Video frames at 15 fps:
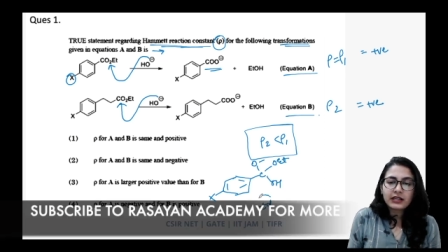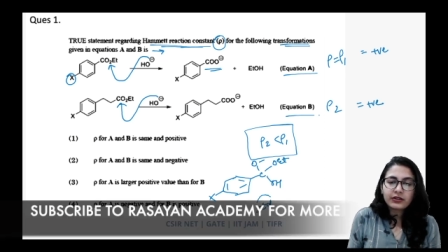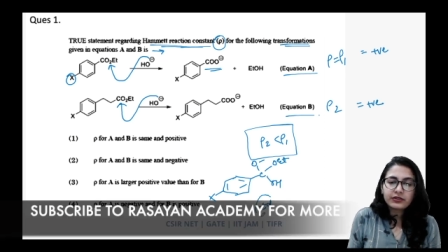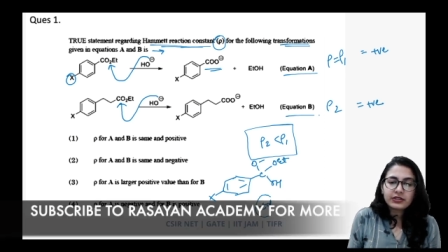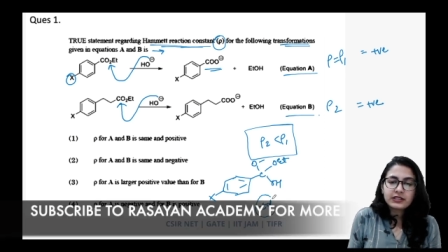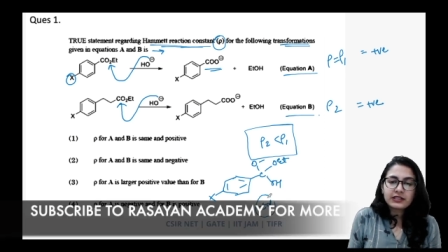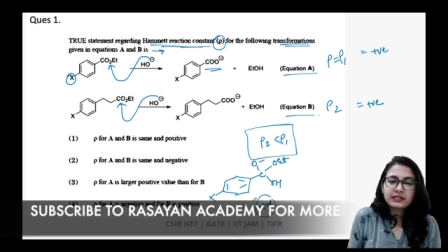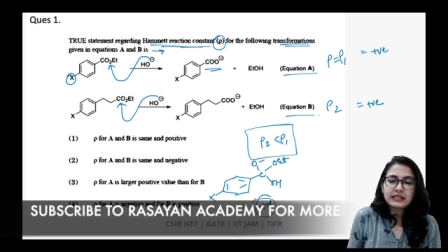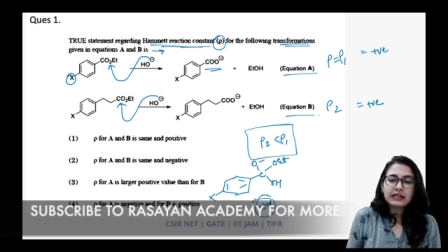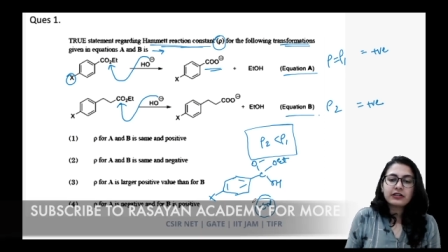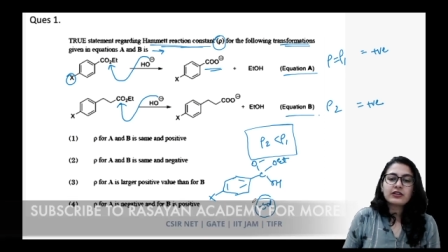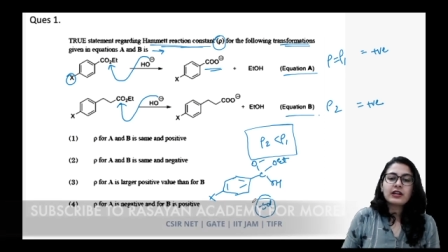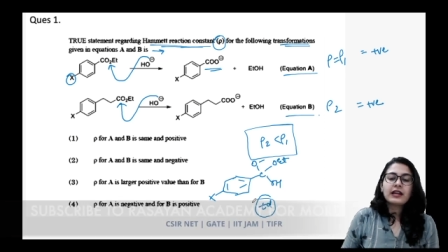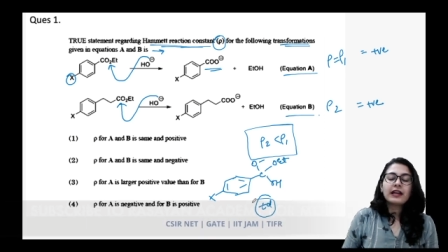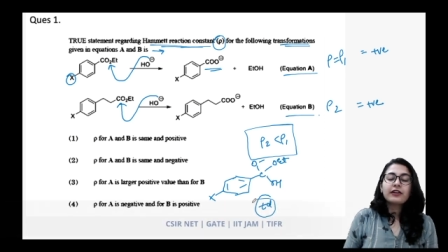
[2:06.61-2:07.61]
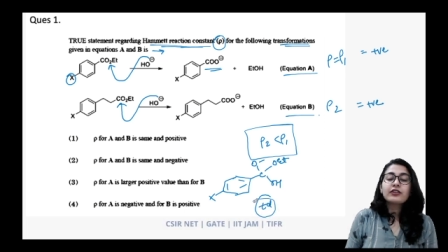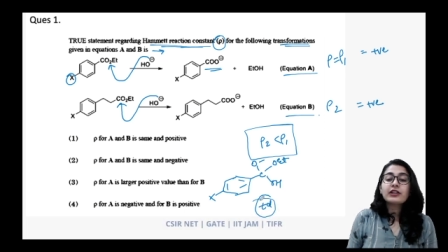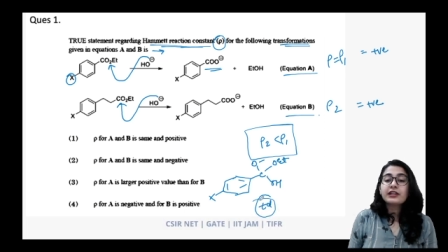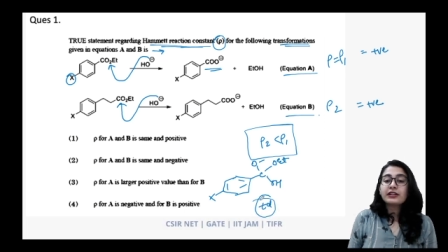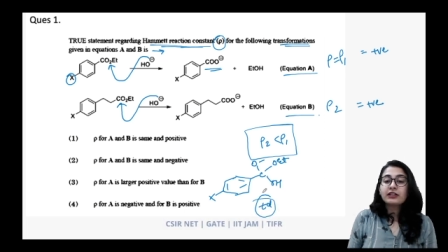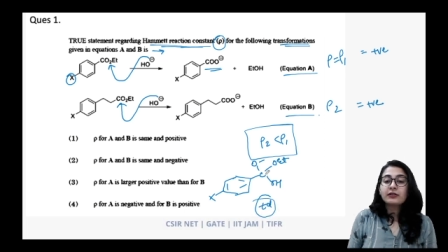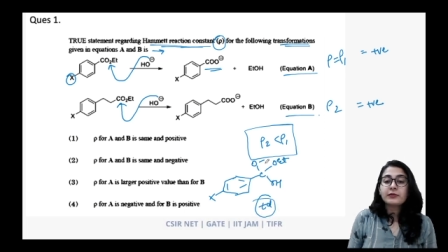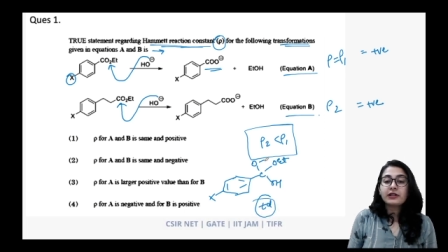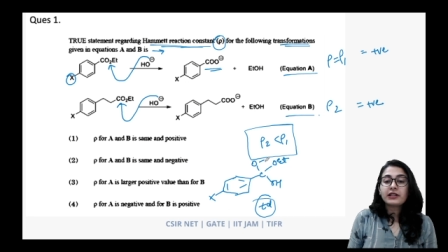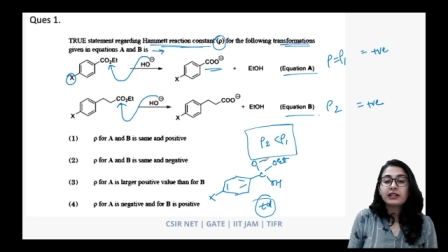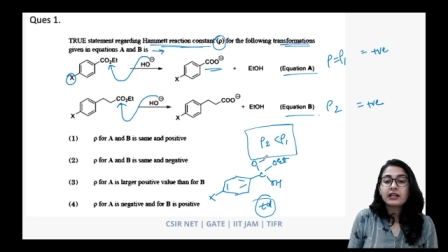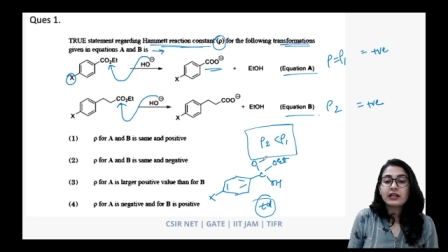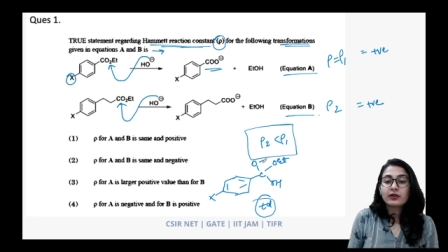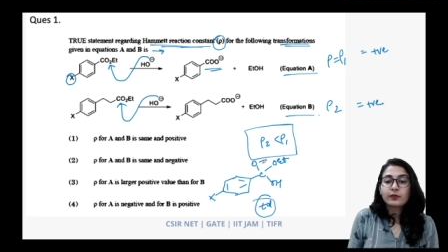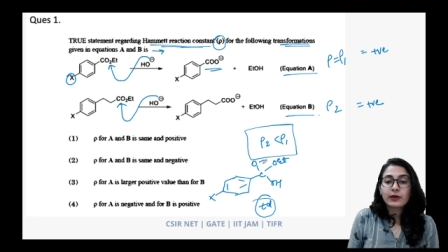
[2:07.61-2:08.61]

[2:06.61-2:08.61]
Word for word: Now this tetrahedral intermediate,